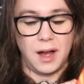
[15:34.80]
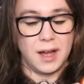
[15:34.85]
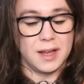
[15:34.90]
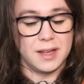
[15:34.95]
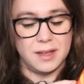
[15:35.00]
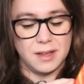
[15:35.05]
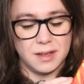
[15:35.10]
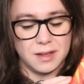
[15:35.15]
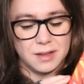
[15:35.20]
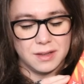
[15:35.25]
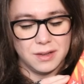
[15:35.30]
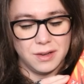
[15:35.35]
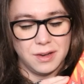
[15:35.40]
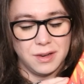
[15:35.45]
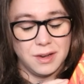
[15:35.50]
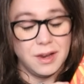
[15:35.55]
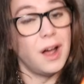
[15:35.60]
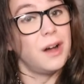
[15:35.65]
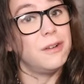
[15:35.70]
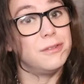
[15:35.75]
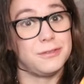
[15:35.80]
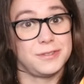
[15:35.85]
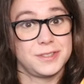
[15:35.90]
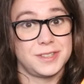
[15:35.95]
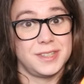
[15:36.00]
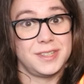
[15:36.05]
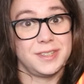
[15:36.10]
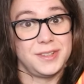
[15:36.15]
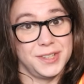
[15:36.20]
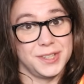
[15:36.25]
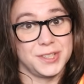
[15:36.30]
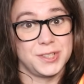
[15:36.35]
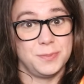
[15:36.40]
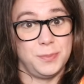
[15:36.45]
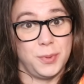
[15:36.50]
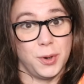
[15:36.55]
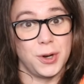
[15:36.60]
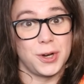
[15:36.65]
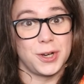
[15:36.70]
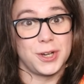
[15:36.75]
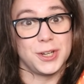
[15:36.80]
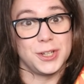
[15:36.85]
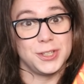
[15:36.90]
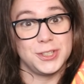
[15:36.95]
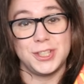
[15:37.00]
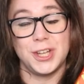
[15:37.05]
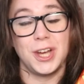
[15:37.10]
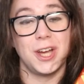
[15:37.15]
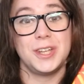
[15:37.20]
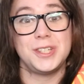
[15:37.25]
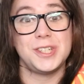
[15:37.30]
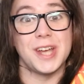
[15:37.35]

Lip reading: I loved this book to